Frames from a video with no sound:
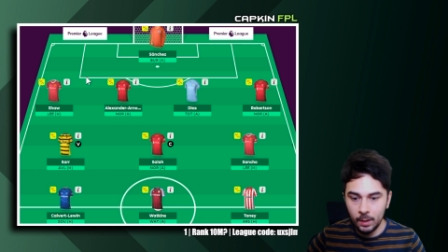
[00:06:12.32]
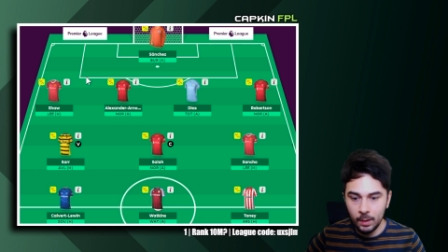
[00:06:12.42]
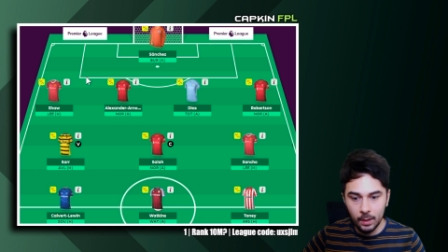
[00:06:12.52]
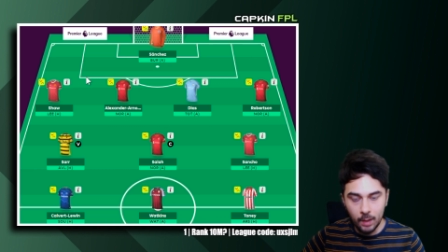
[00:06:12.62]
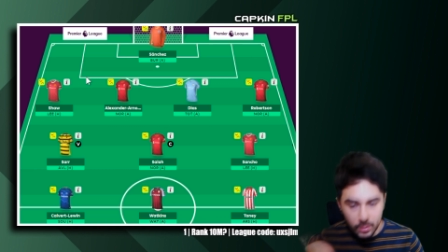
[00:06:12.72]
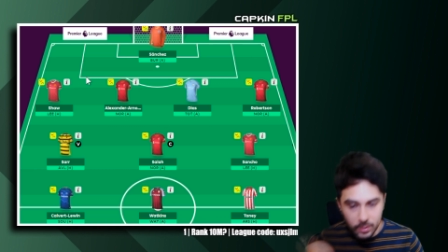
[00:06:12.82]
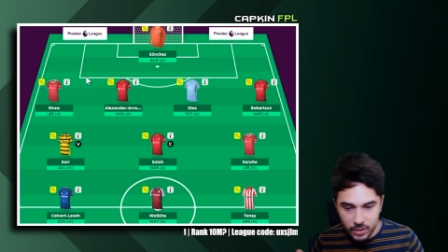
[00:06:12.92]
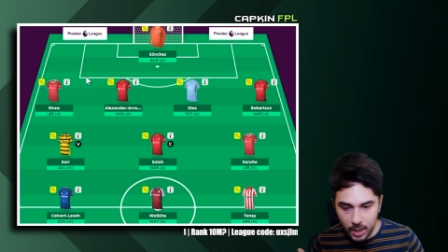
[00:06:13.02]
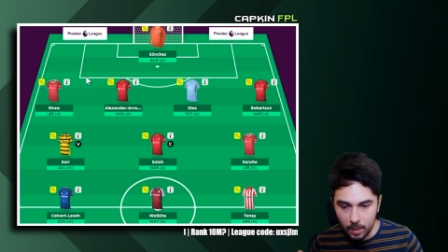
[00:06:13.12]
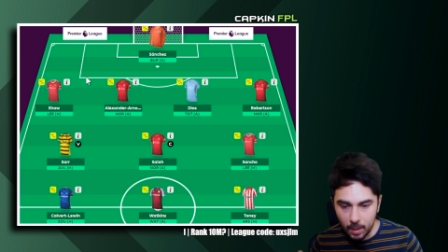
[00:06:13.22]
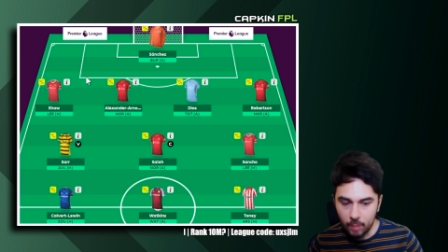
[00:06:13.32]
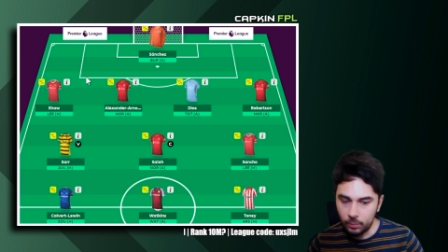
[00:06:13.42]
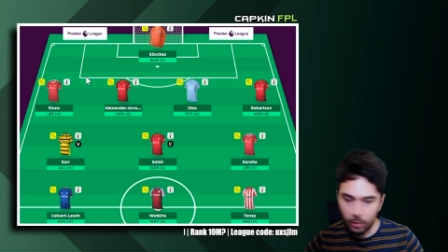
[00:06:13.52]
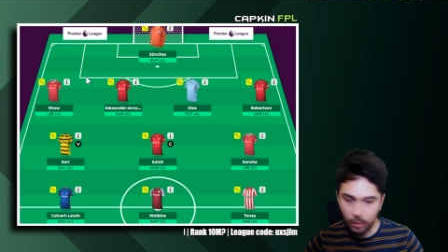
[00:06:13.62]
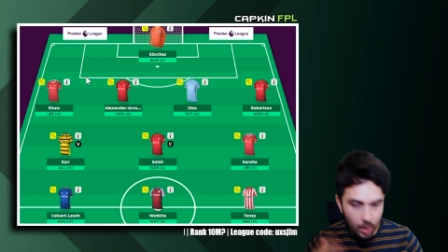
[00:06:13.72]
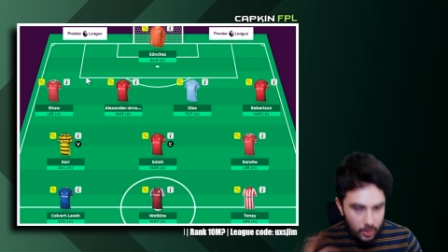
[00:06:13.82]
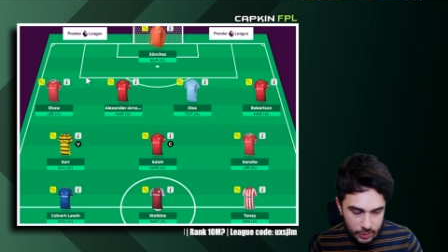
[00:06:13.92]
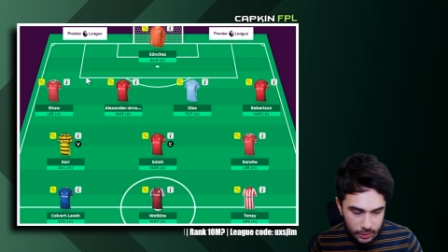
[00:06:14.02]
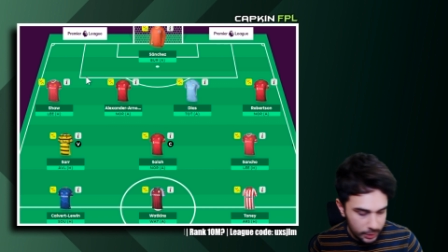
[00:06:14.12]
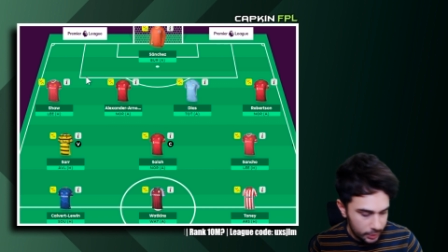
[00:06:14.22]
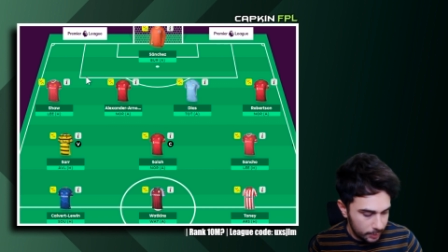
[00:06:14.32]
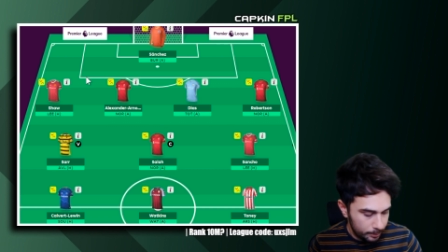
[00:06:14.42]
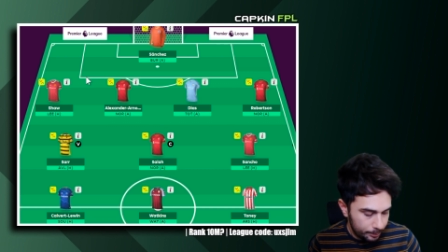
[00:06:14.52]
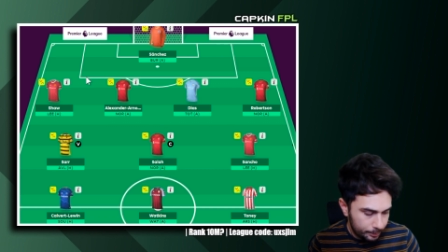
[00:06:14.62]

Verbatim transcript: Last time out, you know, last season,